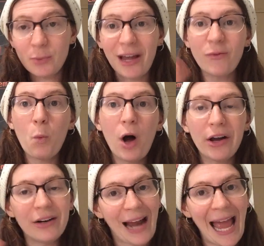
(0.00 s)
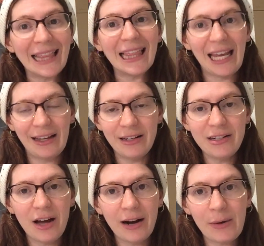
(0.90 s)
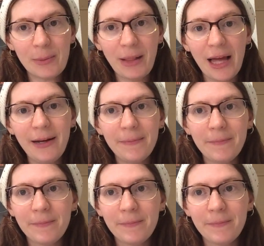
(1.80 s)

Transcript: we have water and land on our planet.